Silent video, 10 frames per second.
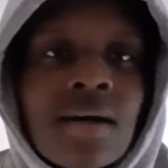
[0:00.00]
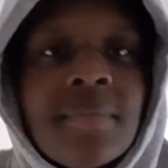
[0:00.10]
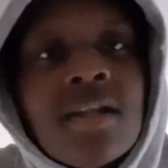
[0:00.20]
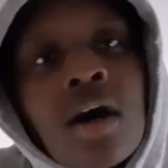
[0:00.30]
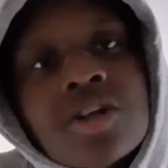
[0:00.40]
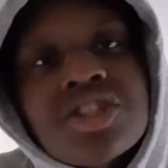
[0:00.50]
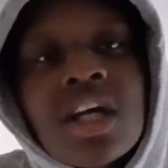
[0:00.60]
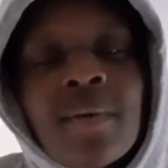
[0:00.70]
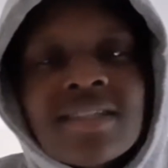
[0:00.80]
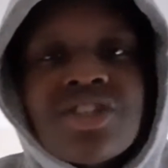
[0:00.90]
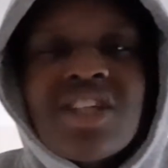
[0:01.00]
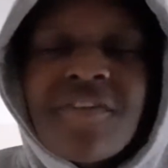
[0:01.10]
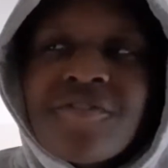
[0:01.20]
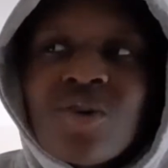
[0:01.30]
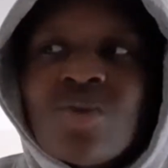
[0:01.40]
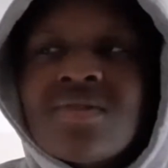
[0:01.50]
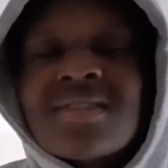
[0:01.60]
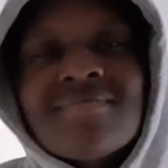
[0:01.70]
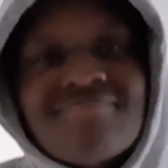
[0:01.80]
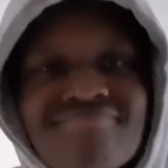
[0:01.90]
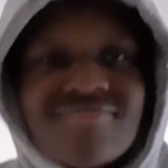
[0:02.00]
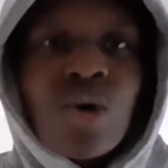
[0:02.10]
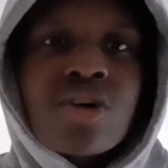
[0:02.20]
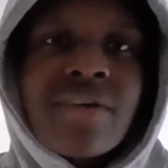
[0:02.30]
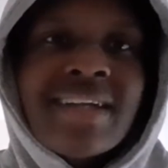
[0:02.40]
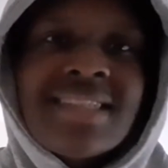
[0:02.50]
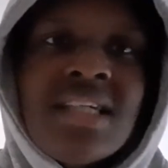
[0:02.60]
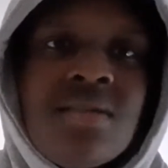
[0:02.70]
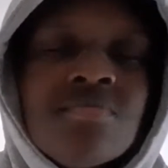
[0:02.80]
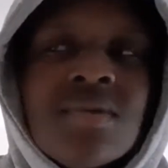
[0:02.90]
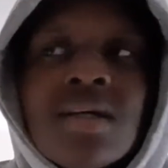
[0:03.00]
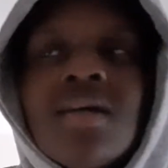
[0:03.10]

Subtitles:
I mean, last year he went to Sheffield, not a great team.